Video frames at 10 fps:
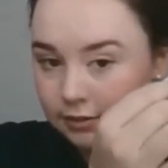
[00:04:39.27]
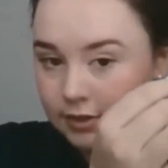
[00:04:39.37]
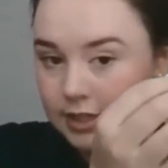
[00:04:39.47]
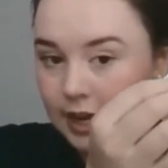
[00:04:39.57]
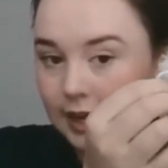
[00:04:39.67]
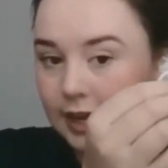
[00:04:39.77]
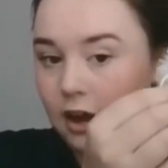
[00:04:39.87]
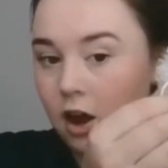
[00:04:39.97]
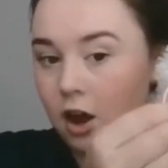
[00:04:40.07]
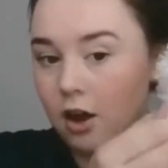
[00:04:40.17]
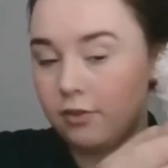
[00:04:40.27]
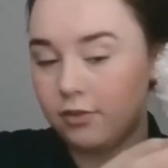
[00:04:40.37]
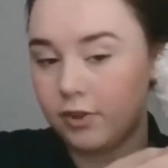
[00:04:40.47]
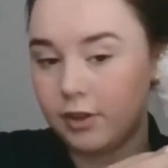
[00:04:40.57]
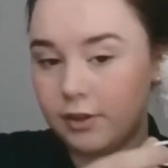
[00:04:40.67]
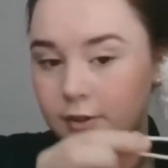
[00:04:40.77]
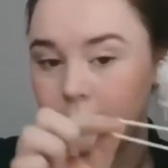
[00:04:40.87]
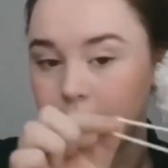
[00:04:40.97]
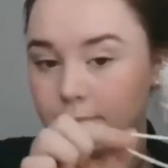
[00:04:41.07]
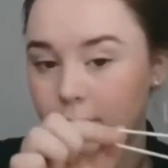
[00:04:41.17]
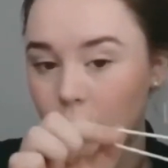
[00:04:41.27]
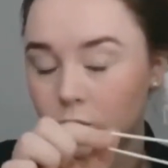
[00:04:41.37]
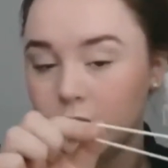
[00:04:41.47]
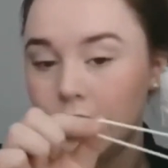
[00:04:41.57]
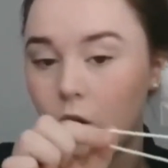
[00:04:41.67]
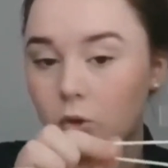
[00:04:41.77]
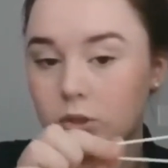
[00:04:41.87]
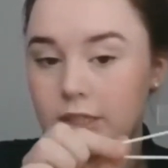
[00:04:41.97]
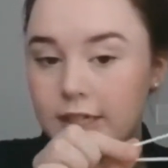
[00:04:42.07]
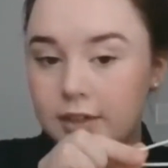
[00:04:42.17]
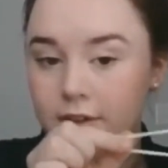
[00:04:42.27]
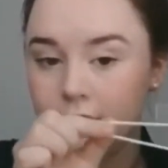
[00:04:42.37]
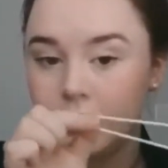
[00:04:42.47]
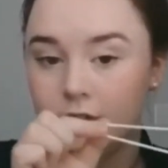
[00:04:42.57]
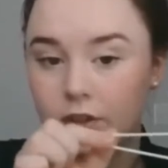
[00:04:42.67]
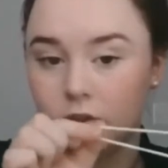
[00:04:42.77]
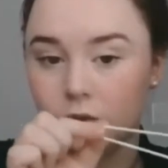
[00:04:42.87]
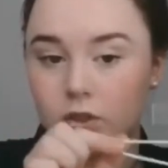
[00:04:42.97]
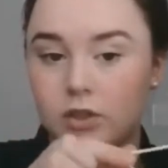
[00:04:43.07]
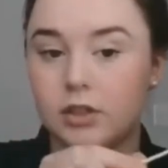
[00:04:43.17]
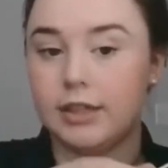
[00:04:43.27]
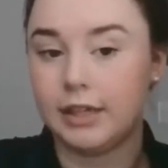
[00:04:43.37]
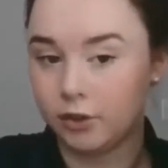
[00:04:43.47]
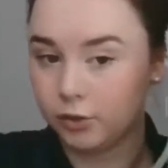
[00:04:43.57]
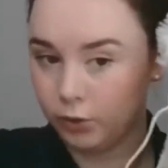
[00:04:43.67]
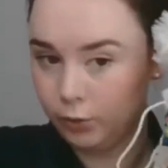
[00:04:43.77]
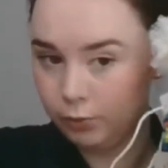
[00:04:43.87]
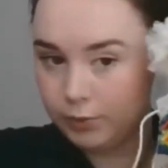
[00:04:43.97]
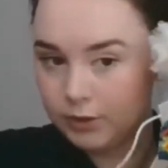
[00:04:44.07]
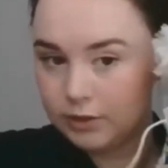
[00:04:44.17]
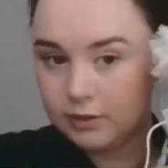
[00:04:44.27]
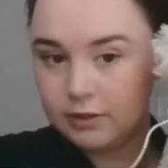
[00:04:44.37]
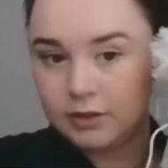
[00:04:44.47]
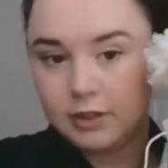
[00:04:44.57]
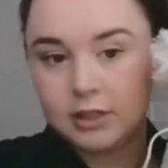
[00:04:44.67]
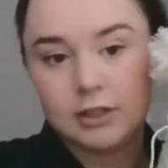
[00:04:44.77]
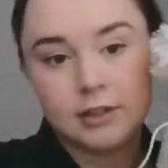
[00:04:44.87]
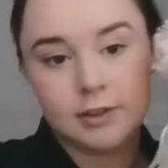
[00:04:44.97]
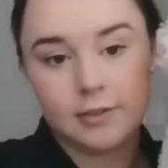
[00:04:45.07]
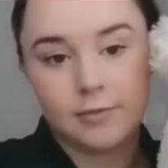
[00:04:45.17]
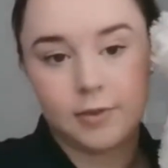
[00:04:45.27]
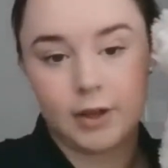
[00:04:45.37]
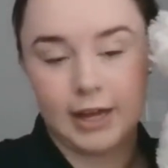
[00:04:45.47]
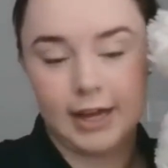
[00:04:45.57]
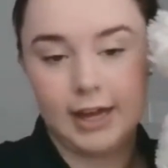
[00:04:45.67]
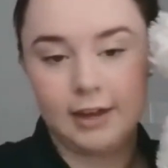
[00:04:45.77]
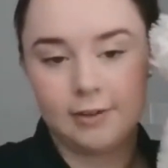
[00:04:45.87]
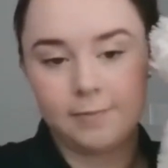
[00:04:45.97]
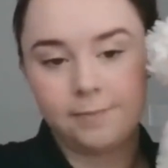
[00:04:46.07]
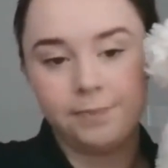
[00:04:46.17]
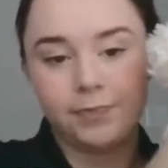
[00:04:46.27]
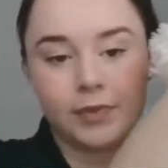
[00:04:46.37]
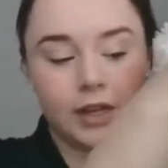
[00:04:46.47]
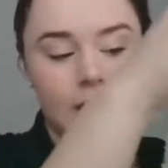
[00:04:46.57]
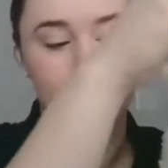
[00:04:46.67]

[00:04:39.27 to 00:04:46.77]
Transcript: take it off, only holding your ear loops, okay? And